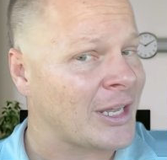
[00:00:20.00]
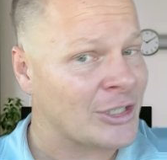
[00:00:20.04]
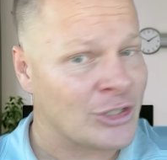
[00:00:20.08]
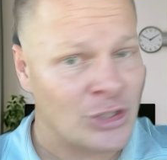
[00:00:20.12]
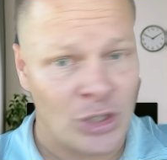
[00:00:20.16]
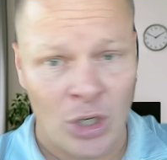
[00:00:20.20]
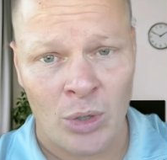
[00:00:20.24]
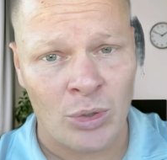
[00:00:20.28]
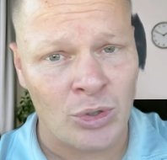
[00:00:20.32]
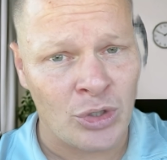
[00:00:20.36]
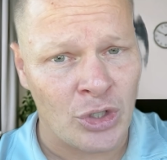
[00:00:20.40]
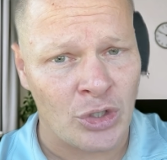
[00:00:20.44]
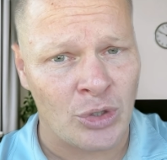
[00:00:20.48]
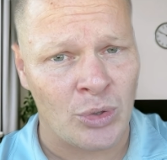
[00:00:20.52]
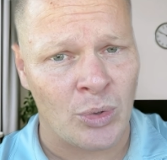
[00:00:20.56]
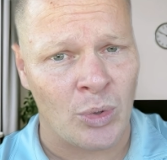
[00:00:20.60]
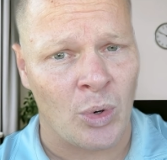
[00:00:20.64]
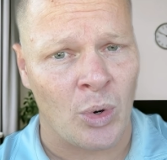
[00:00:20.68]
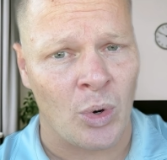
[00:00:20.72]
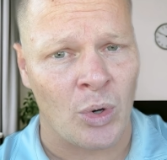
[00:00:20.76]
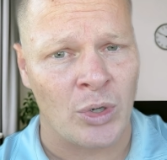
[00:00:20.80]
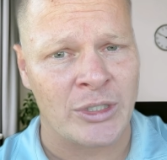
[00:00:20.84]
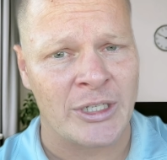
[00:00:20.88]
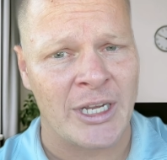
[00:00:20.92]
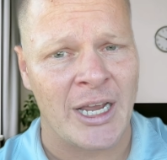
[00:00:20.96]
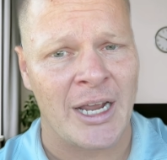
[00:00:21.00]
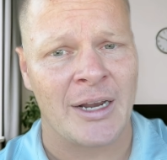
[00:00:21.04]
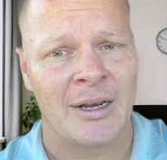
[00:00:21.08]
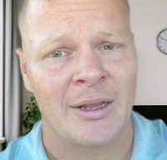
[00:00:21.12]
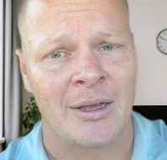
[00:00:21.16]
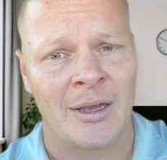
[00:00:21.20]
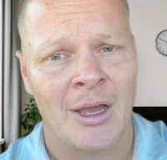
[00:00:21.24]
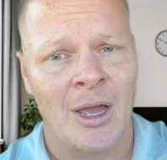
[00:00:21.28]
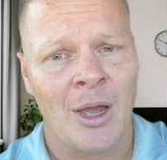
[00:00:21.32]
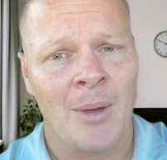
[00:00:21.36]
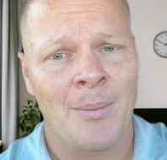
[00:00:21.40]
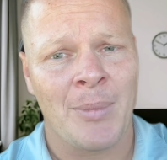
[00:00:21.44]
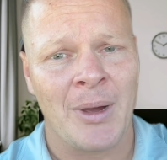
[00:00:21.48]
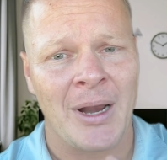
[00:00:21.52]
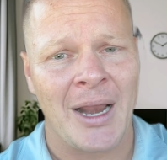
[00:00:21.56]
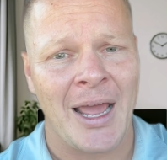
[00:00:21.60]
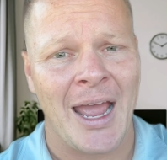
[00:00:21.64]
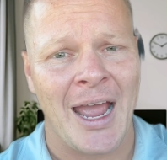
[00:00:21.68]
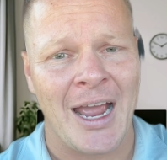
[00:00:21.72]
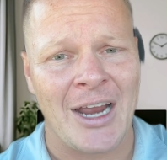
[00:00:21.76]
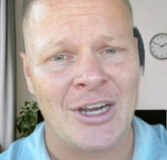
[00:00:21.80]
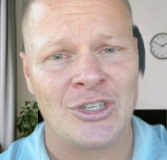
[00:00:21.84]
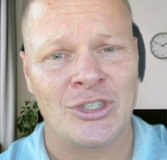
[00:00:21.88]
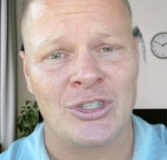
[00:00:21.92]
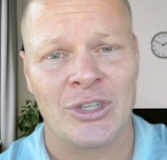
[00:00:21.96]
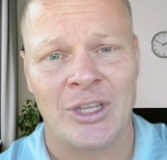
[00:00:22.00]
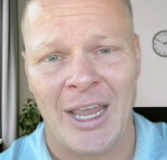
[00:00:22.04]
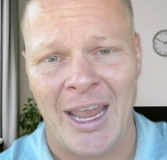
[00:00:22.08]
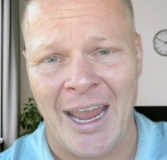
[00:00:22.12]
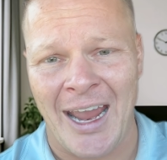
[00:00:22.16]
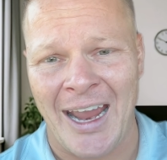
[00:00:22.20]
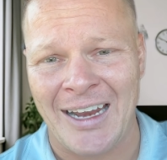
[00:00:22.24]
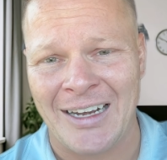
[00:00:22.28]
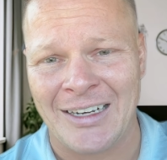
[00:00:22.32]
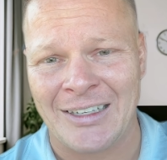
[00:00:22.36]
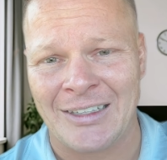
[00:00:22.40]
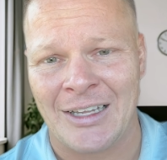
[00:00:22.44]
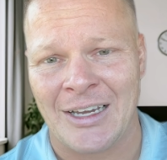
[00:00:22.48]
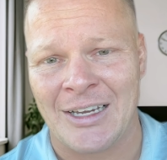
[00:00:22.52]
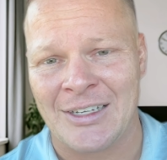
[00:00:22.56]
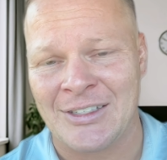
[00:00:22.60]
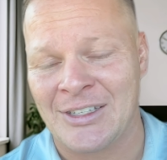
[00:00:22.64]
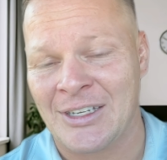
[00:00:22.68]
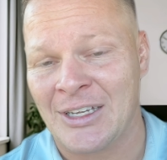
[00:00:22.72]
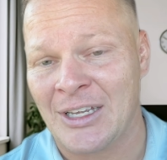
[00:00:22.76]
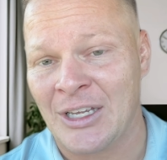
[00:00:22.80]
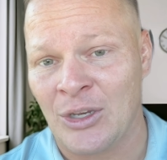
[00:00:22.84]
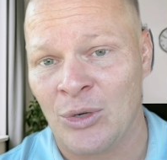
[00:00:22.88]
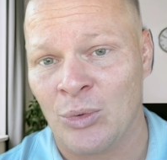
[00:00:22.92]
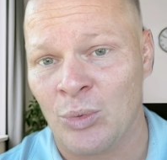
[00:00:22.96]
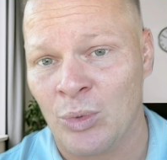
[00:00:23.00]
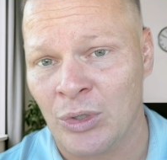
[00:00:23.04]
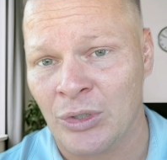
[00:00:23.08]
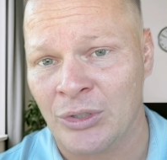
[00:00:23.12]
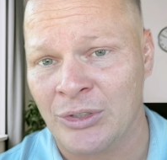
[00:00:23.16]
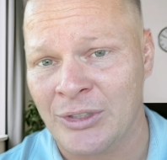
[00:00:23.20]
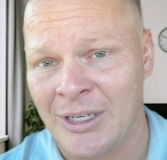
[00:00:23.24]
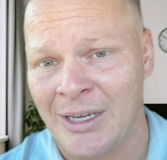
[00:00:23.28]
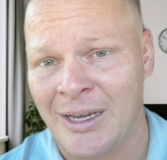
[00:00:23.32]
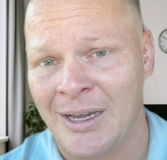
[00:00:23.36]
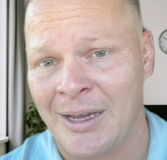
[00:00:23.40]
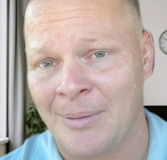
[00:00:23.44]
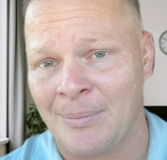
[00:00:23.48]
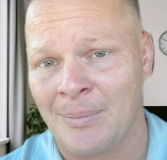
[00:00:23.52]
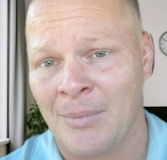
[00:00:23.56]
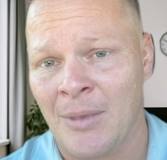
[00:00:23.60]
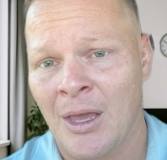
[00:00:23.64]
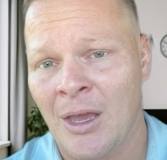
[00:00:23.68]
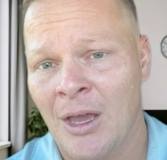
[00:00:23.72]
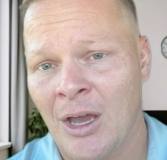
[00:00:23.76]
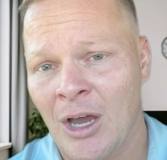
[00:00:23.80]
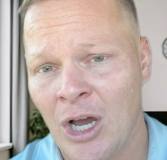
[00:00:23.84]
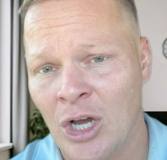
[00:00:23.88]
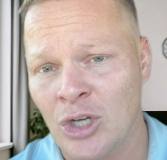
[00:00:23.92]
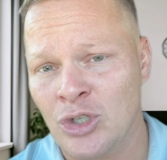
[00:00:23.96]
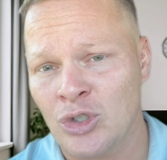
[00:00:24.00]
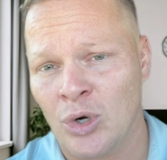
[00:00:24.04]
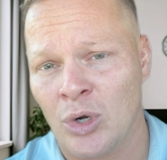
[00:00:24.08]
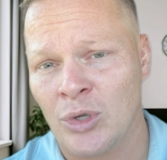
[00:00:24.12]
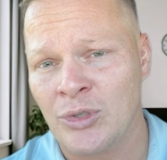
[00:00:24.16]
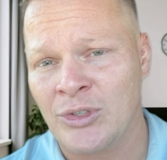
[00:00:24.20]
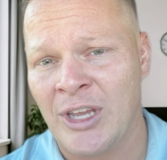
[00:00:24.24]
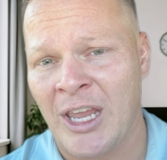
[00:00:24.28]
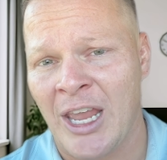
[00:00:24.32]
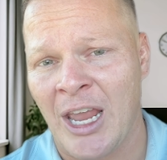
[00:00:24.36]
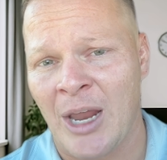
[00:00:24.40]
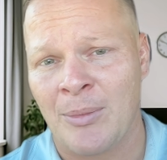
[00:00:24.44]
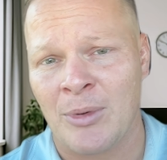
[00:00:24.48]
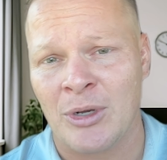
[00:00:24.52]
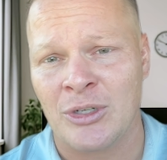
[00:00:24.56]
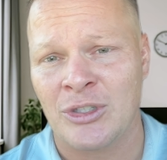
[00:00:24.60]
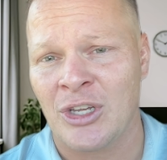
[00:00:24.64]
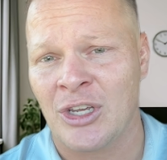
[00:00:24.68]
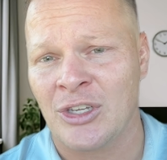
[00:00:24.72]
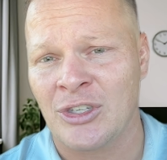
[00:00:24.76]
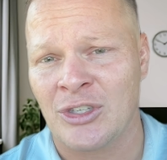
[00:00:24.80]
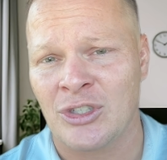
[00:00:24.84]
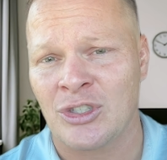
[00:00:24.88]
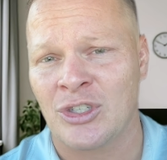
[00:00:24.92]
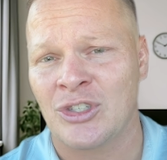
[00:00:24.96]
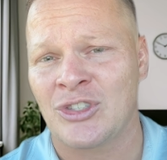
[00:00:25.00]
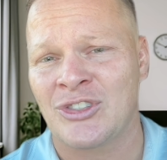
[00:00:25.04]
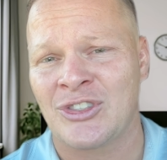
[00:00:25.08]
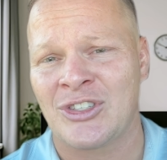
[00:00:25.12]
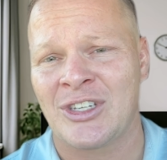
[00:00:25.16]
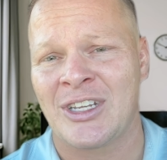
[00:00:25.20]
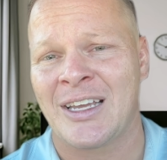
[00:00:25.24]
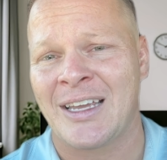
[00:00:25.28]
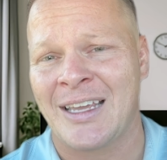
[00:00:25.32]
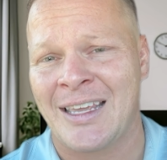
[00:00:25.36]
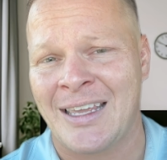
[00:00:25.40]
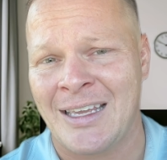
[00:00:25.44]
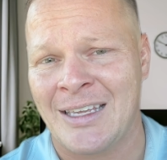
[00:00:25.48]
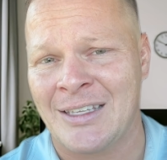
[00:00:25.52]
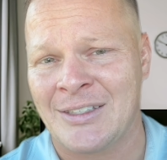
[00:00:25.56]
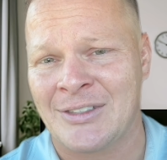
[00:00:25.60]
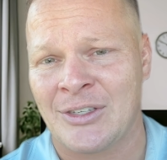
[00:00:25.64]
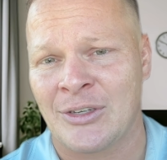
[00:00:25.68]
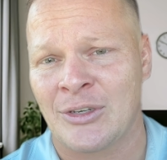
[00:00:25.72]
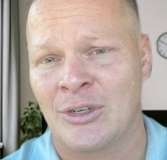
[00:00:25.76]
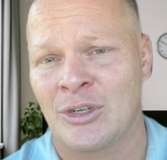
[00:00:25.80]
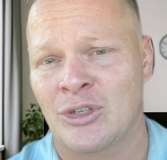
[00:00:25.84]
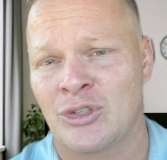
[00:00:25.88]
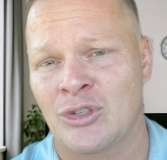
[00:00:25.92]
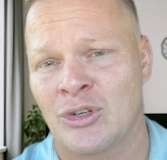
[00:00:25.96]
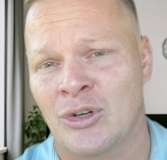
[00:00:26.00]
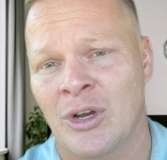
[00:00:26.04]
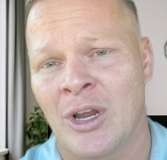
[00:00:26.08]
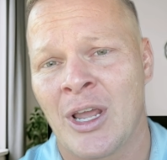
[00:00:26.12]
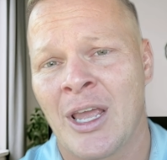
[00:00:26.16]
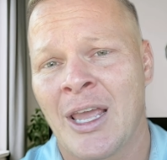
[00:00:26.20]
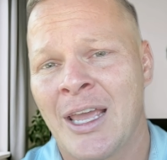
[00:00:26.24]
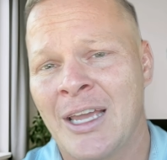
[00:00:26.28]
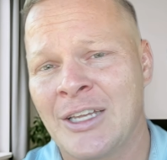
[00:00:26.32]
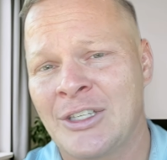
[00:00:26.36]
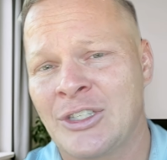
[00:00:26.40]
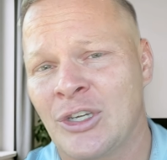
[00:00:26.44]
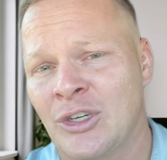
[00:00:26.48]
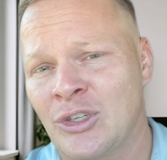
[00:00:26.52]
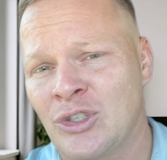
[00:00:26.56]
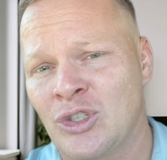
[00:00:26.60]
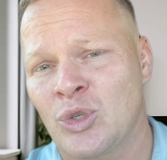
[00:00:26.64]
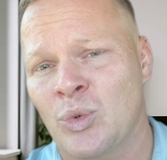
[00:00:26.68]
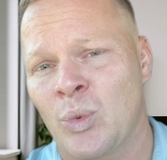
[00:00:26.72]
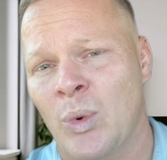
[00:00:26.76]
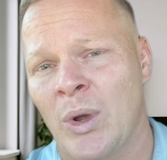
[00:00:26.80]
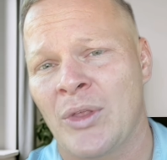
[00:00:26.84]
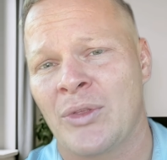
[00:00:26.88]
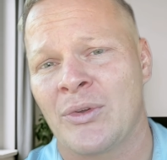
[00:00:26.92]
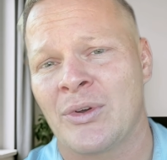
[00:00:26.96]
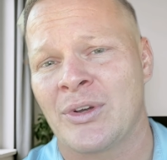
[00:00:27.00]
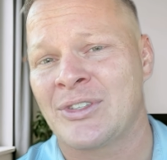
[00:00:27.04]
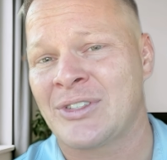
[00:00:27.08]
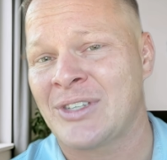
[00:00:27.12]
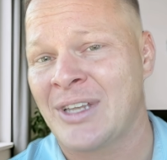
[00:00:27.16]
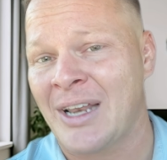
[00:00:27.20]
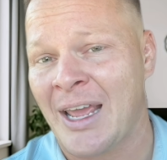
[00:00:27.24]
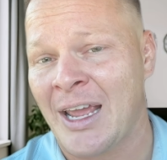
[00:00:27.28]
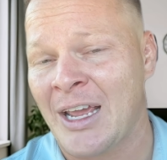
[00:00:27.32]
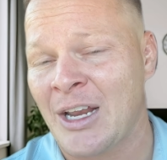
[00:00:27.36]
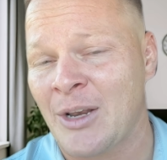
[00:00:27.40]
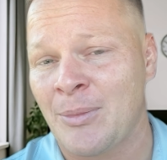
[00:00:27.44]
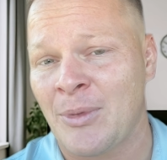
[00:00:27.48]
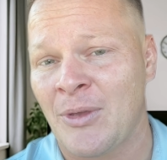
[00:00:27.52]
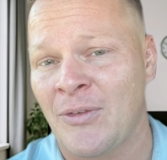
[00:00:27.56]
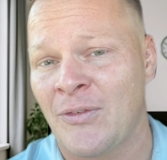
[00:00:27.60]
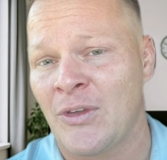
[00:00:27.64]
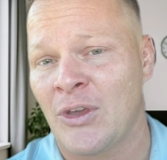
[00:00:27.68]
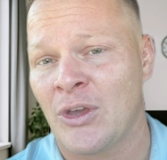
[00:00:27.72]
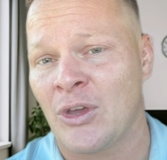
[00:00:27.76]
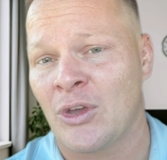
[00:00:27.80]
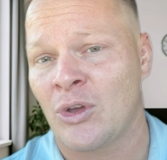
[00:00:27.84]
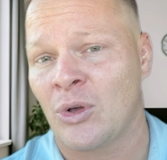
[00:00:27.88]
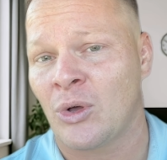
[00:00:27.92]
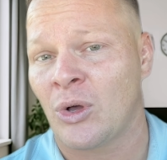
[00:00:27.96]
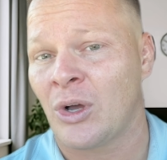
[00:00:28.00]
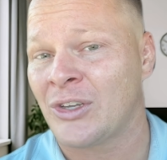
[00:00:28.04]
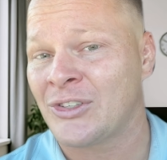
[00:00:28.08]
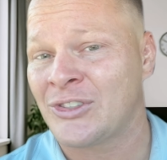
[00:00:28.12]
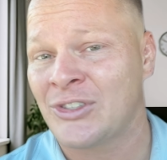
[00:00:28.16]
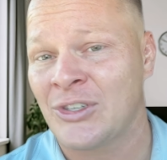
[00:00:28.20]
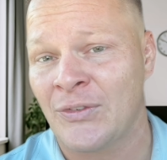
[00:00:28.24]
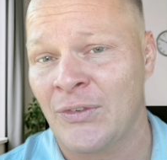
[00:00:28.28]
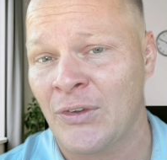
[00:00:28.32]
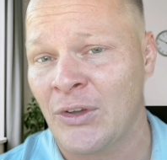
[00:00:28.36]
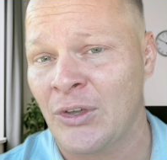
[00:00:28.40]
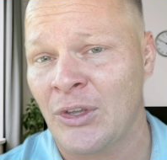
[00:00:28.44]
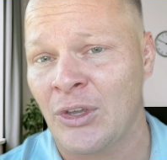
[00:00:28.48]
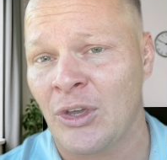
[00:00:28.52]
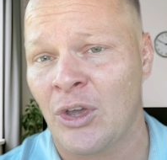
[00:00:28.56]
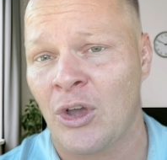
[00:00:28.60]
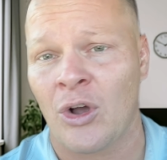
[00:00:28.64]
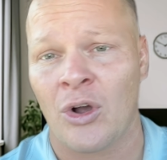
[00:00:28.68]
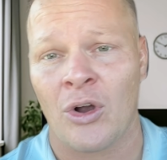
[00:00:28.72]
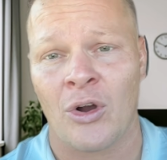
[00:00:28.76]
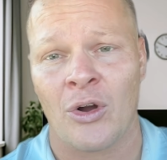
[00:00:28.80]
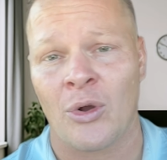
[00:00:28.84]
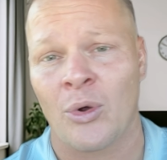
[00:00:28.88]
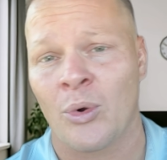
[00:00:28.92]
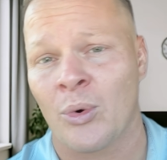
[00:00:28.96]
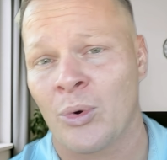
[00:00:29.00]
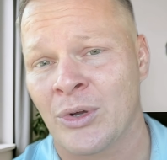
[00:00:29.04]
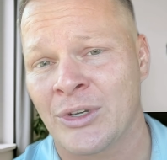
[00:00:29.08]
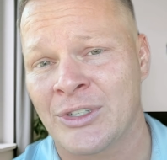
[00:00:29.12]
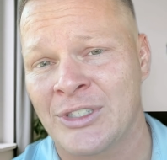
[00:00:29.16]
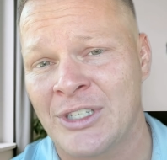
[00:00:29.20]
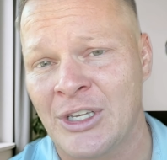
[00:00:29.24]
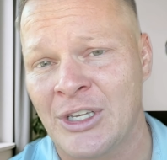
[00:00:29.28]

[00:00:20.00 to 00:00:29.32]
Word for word: that don't just record data, but actually analyze it in real time. A drone's camera doesn't just see a heat signature, it tells you whether it's an enemy vehicle, a civilian car, or a